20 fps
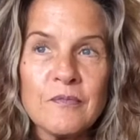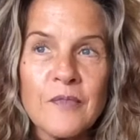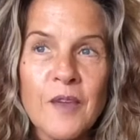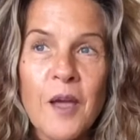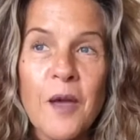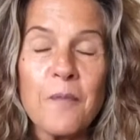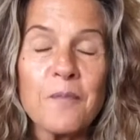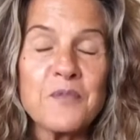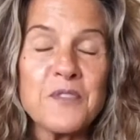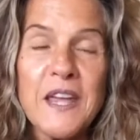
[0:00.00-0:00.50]

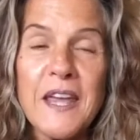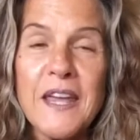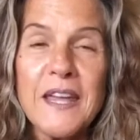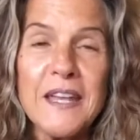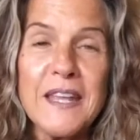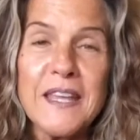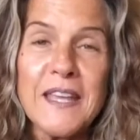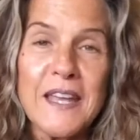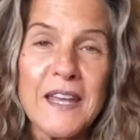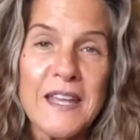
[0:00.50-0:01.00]

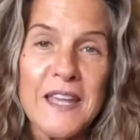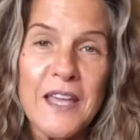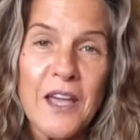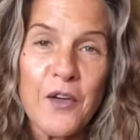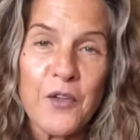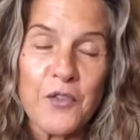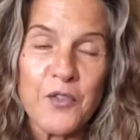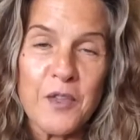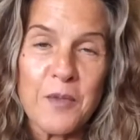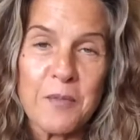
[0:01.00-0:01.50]
obtaining any
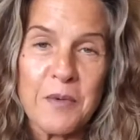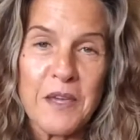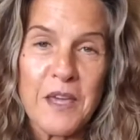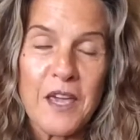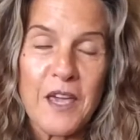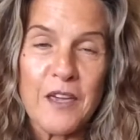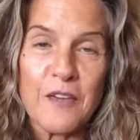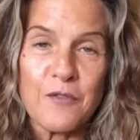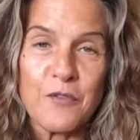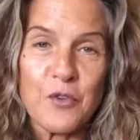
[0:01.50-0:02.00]
healthy
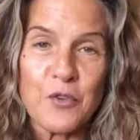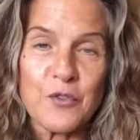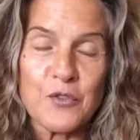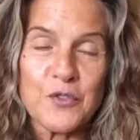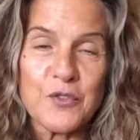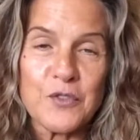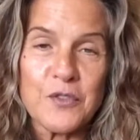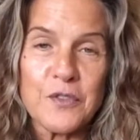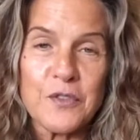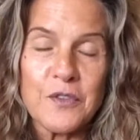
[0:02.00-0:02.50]

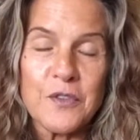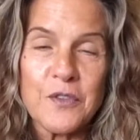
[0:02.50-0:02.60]
behaviors.